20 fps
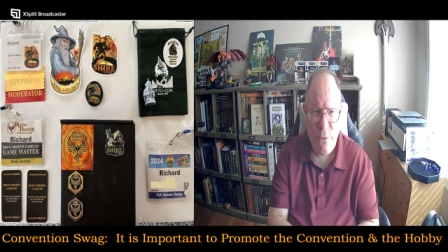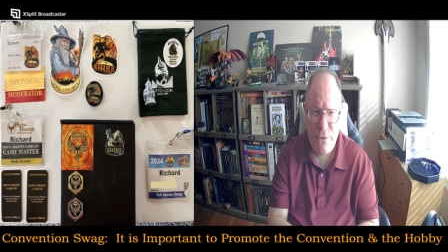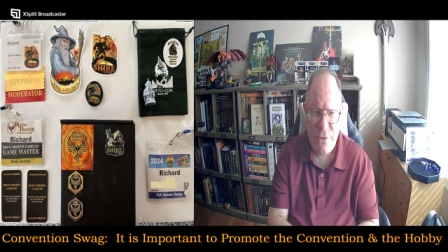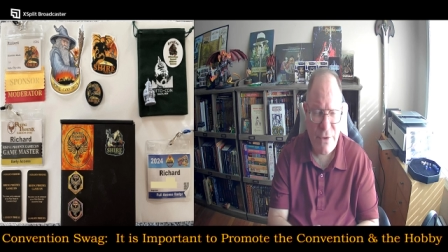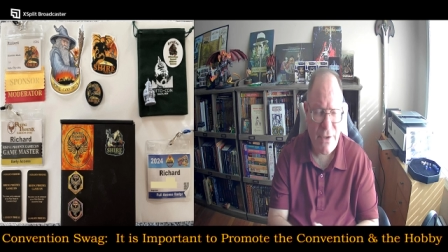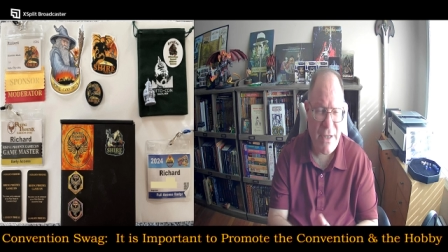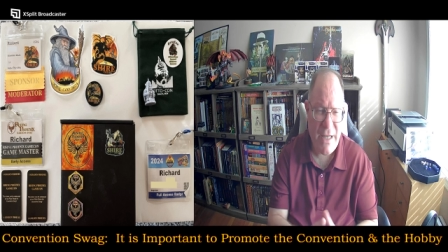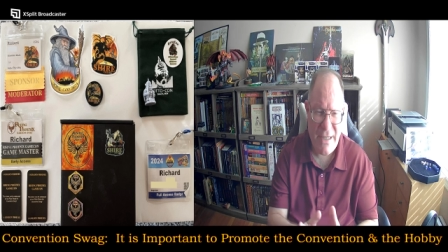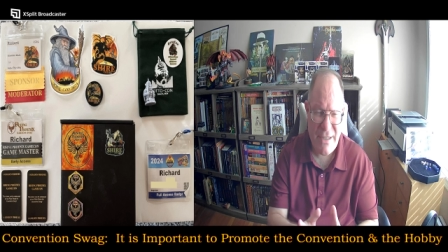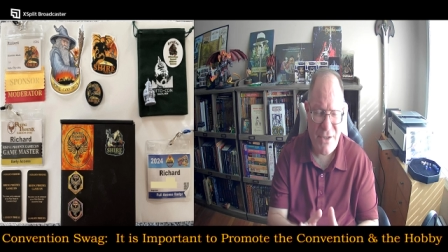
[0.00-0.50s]
So
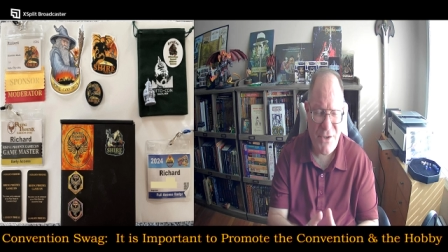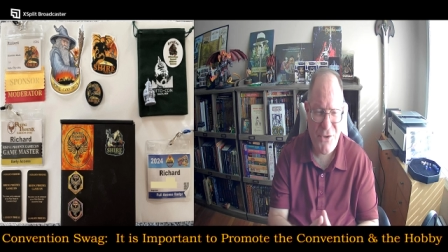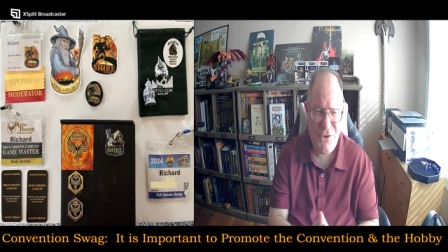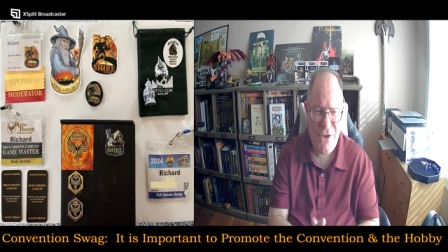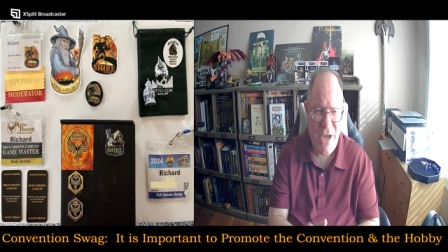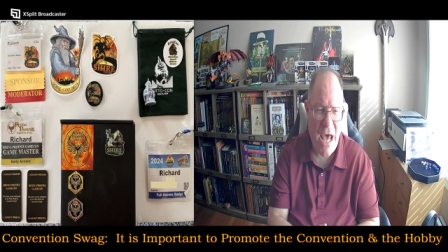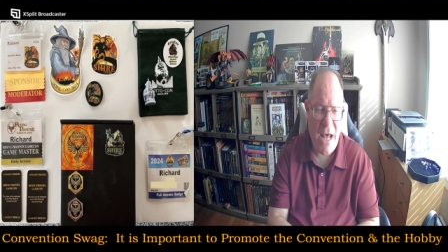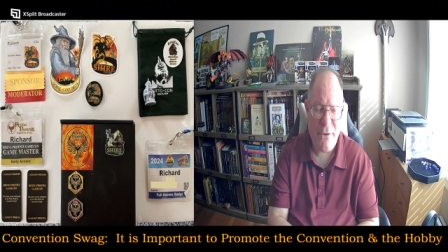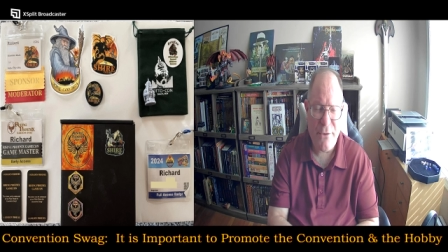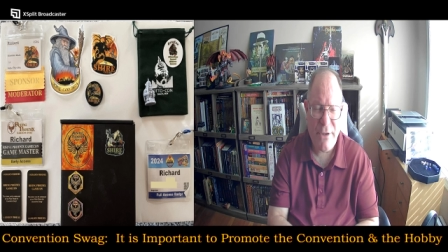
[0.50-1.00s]
that's a
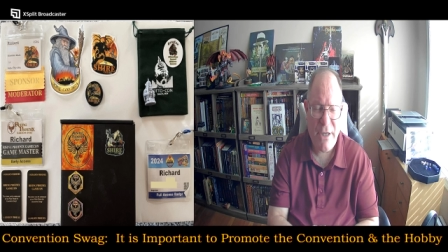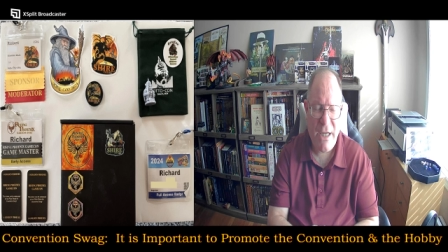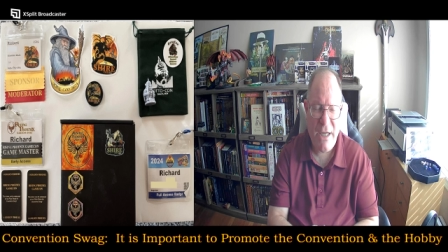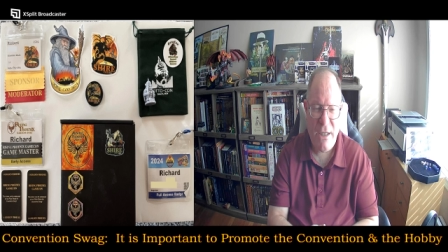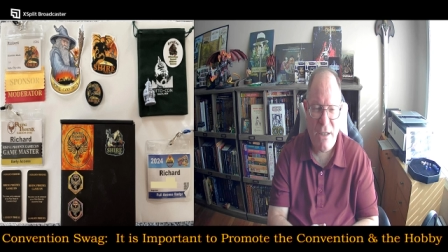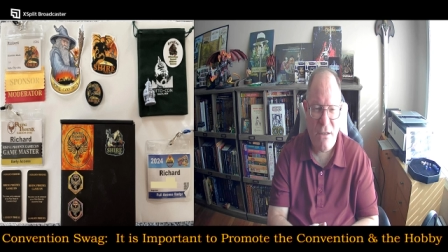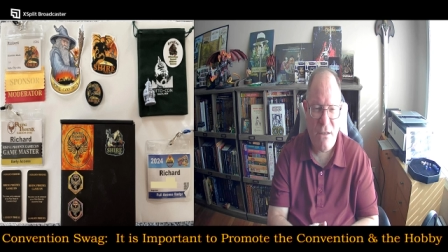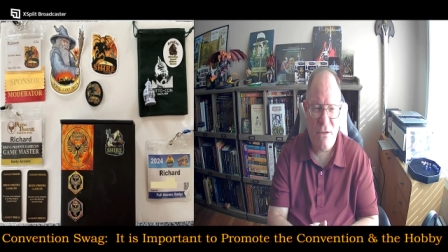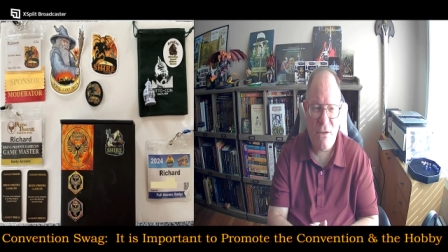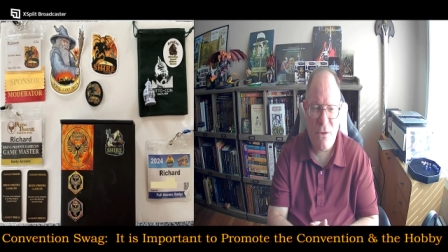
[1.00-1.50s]

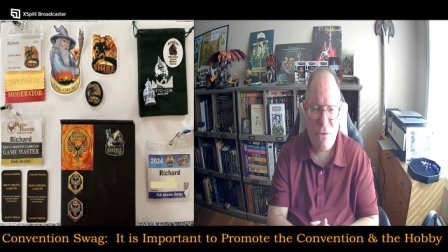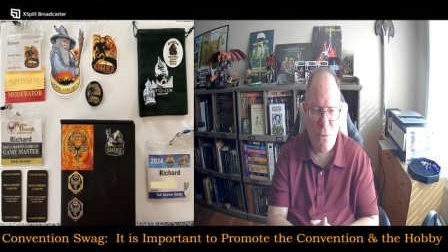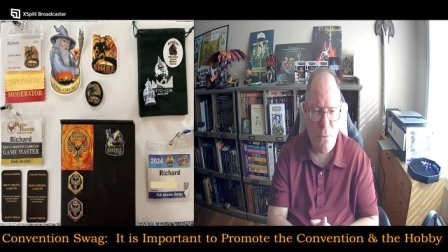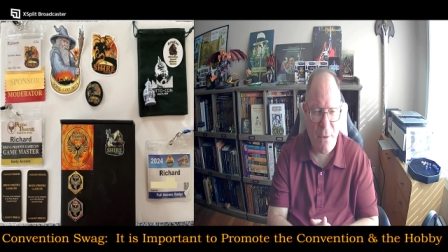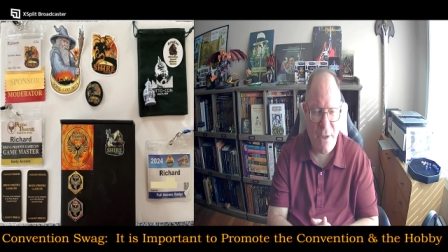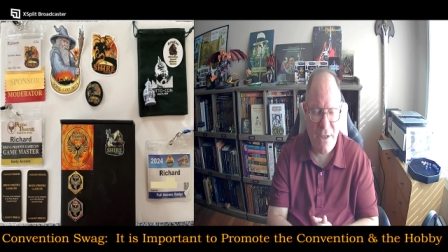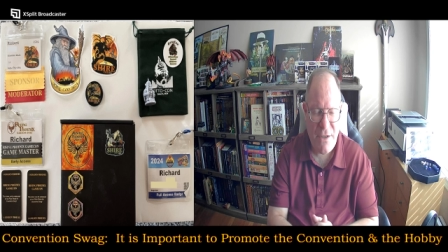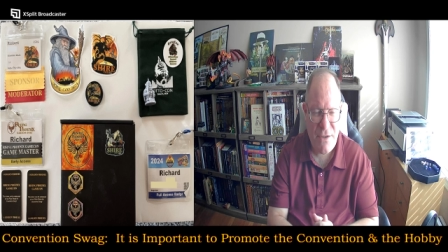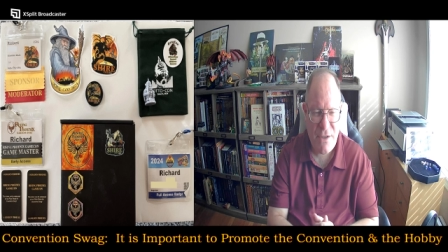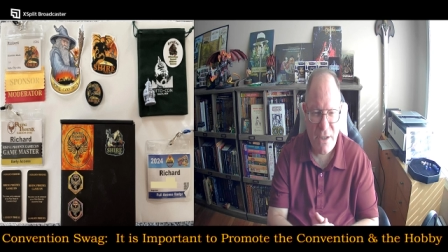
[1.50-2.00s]
Saturday,
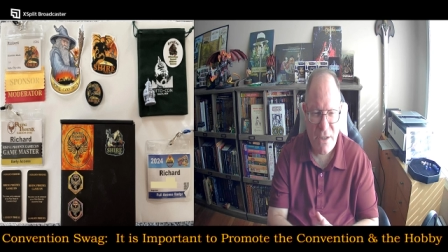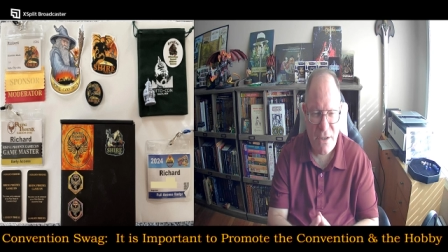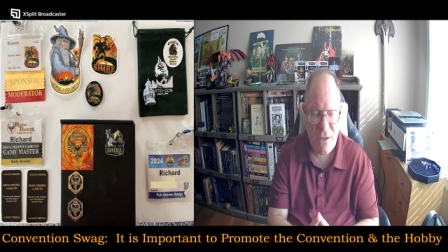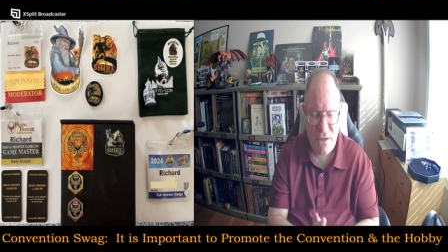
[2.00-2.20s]
26th,